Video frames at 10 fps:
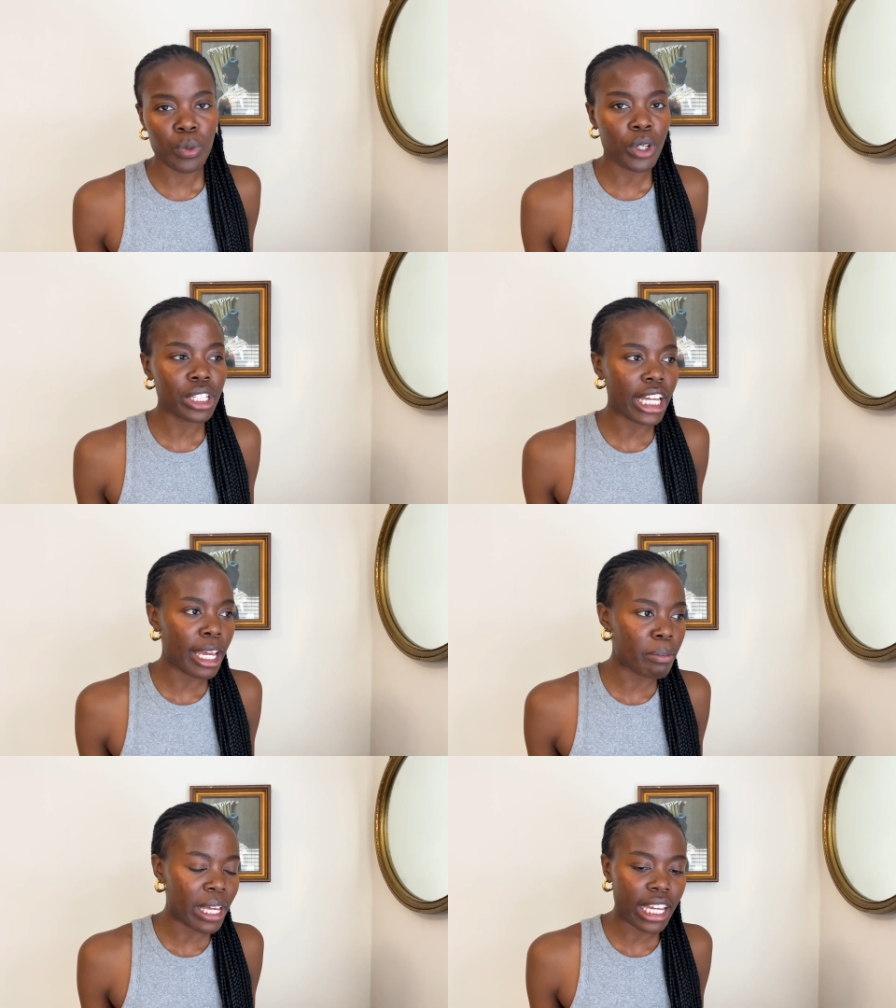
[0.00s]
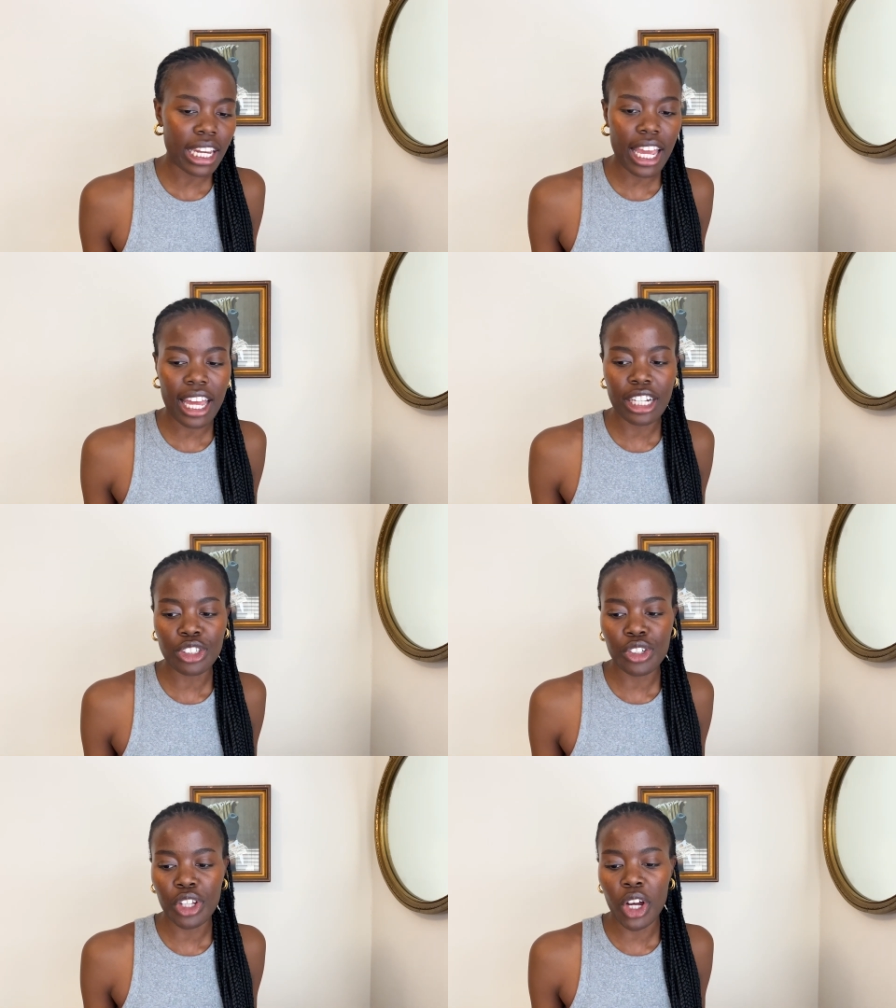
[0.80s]
We'll name it and,
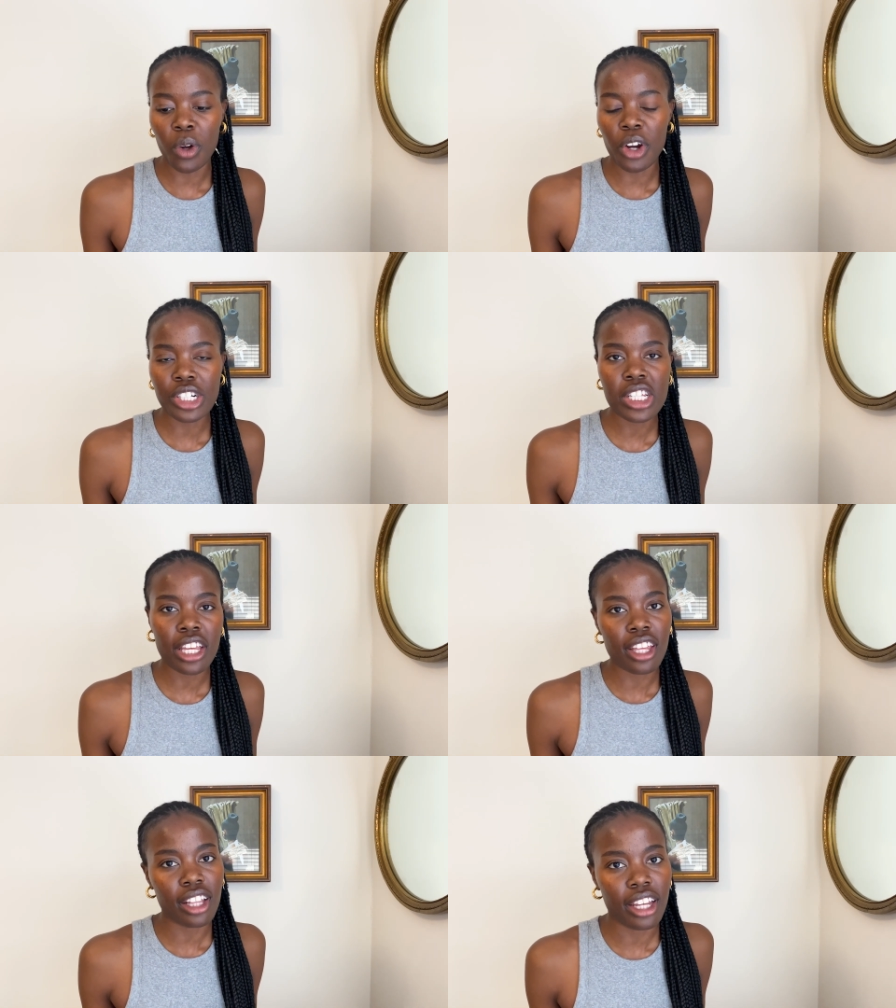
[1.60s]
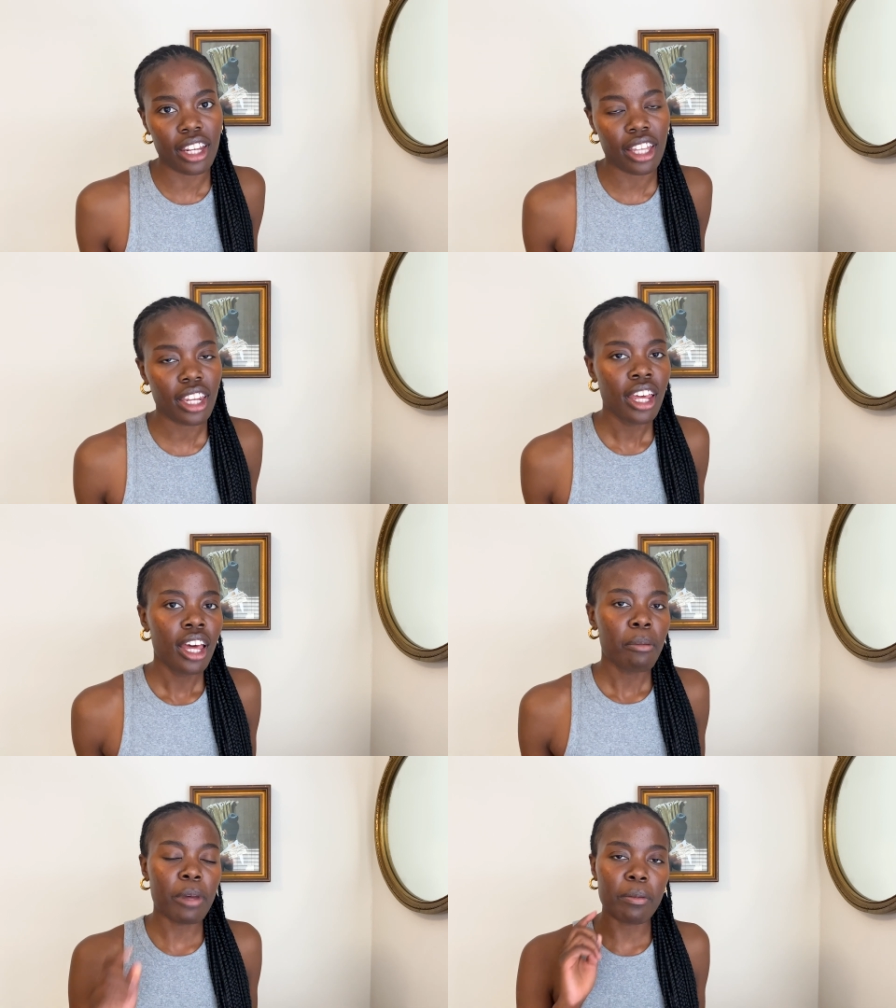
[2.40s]
you know, articulate it
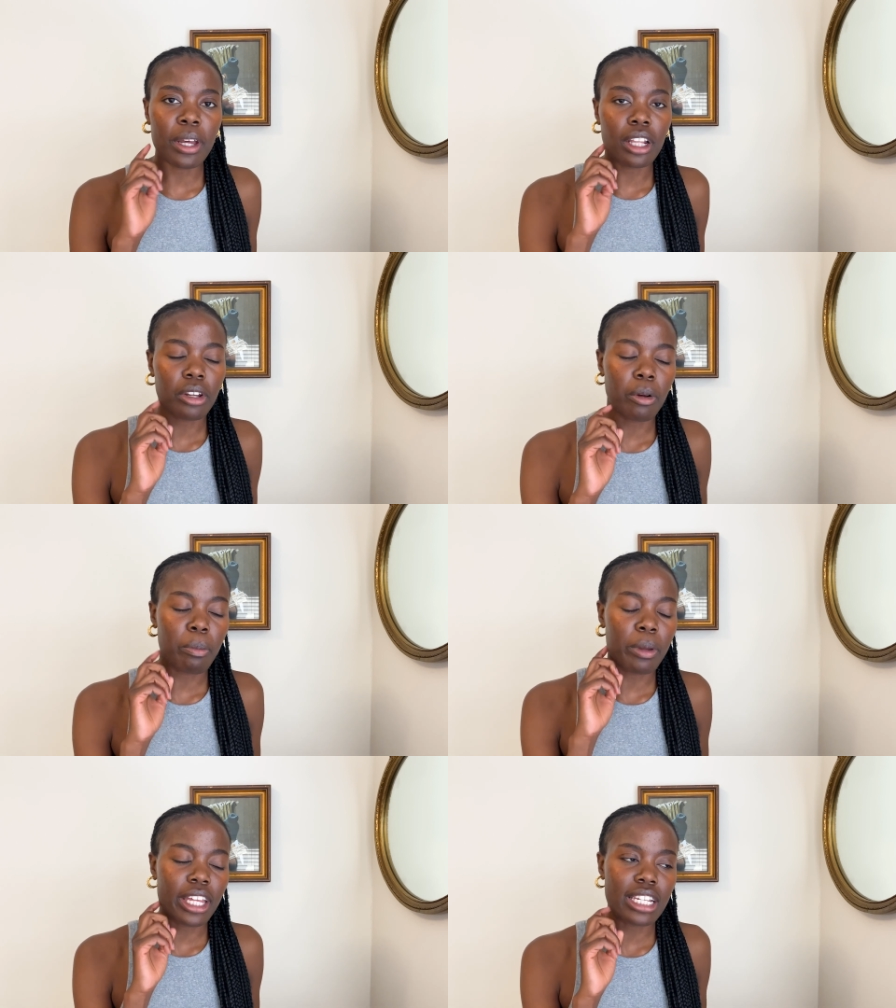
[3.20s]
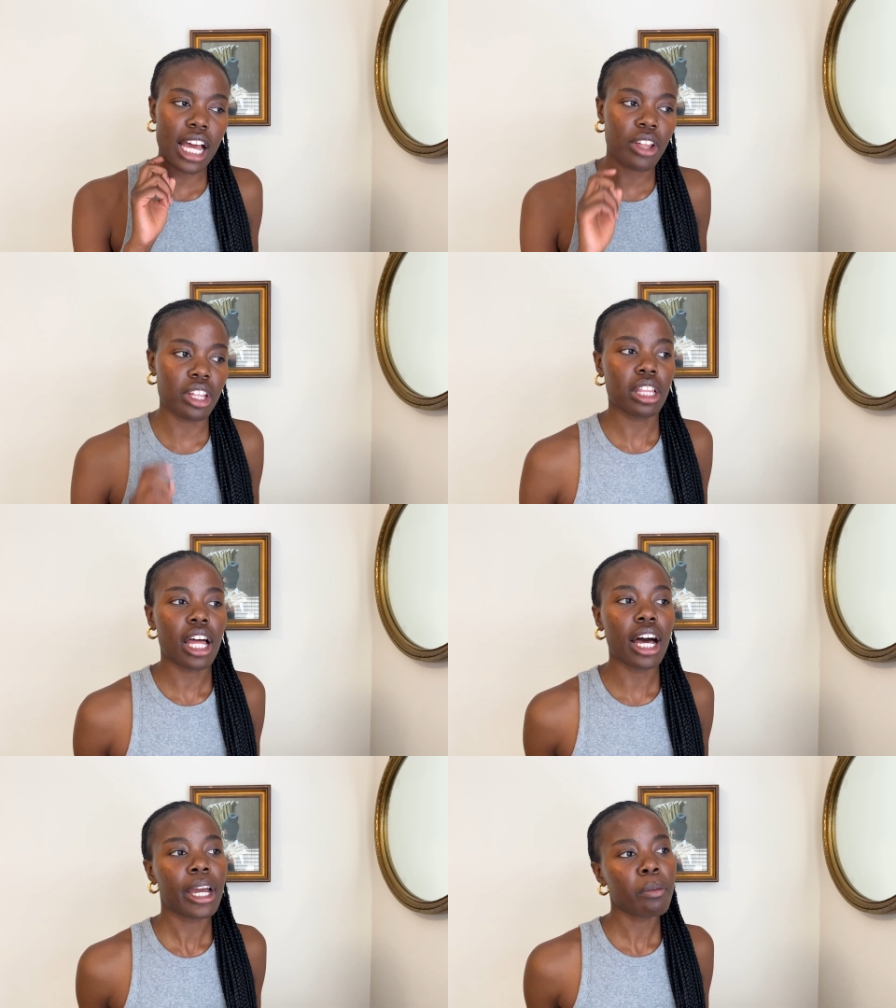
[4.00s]
maybe a little bit down the
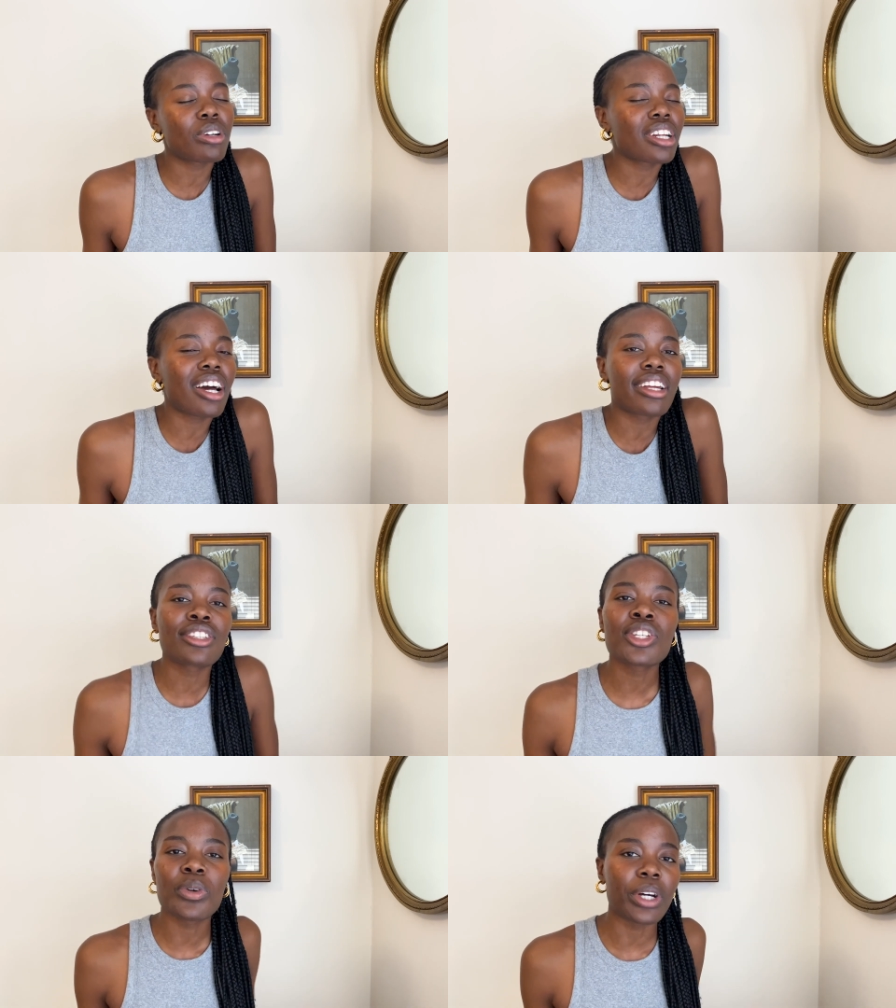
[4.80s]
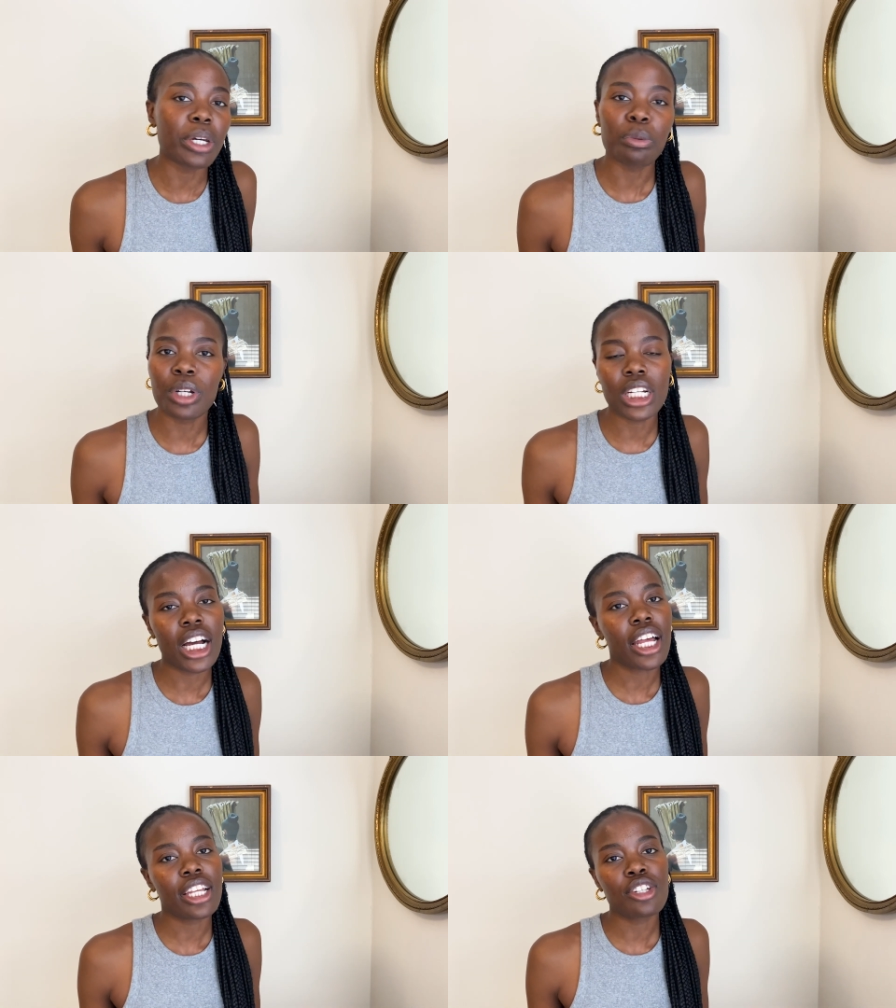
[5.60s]
line. We're not into it. We're
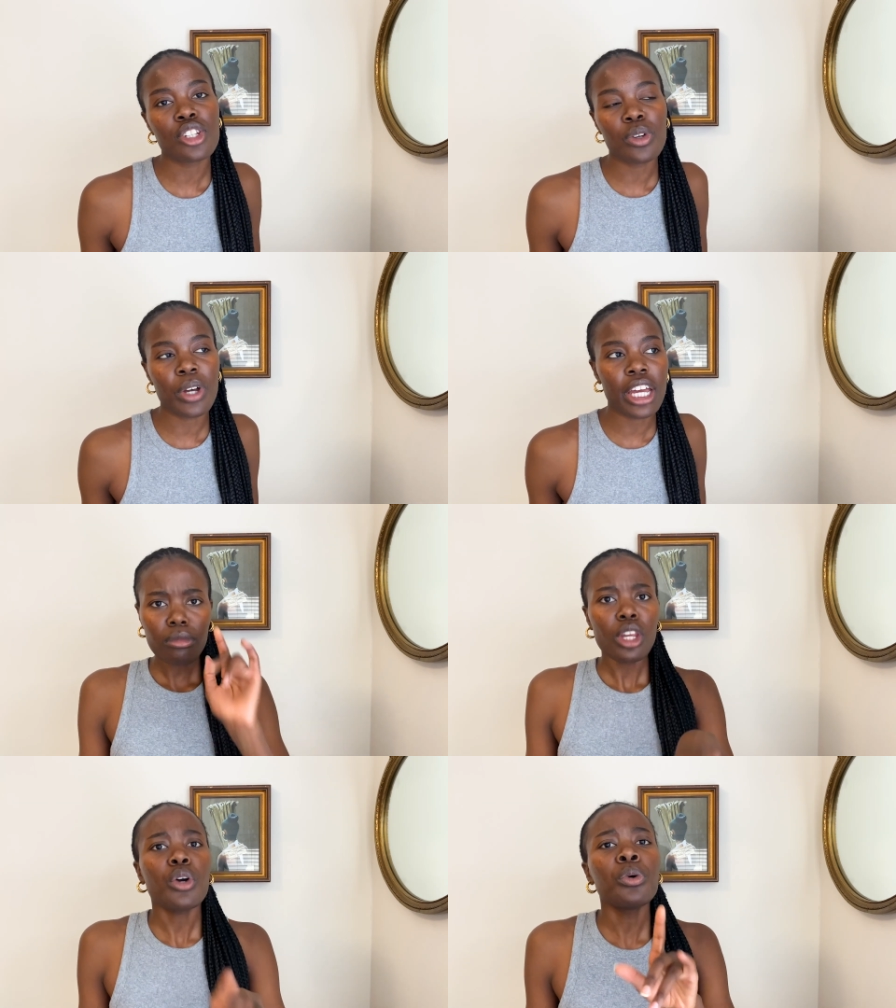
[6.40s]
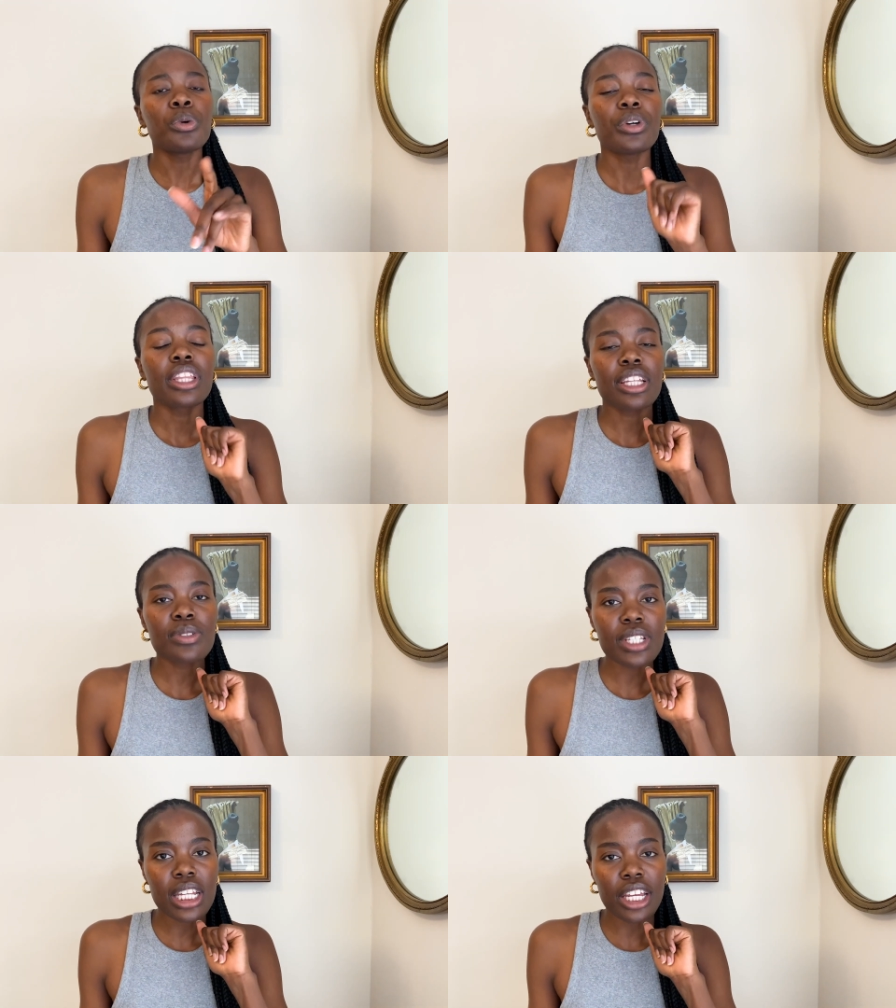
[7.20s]
not into it. Oh,
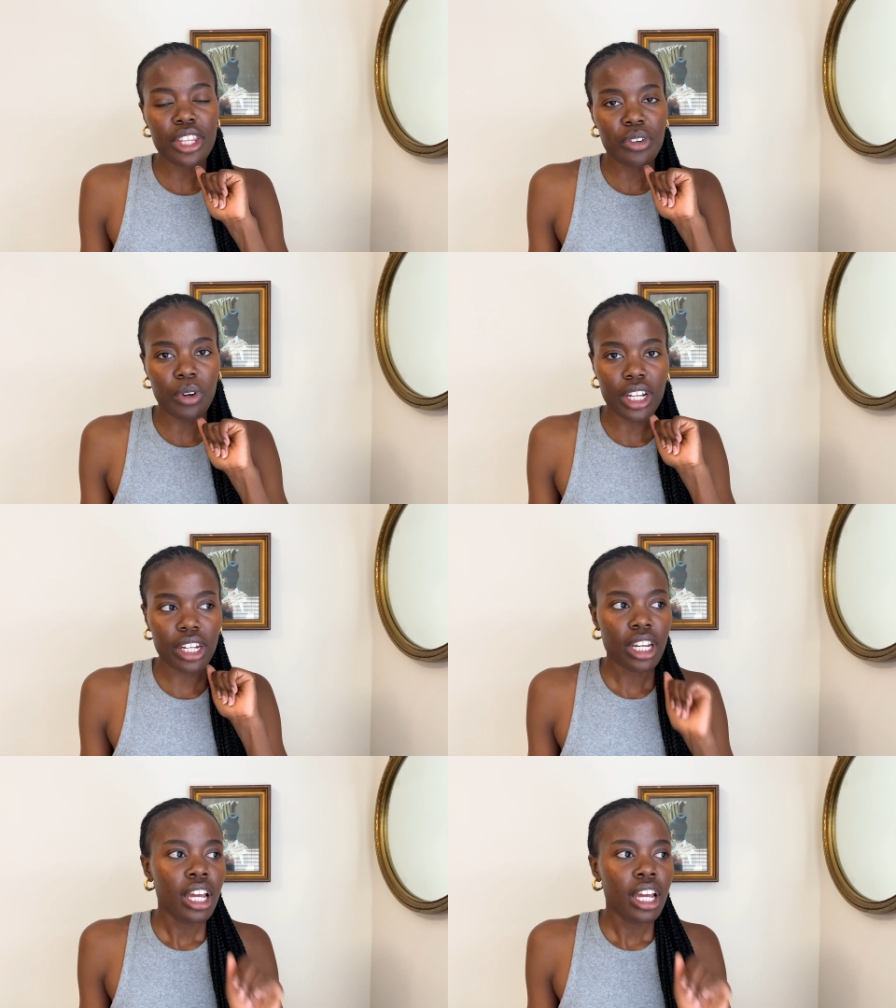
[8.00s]
this is another one.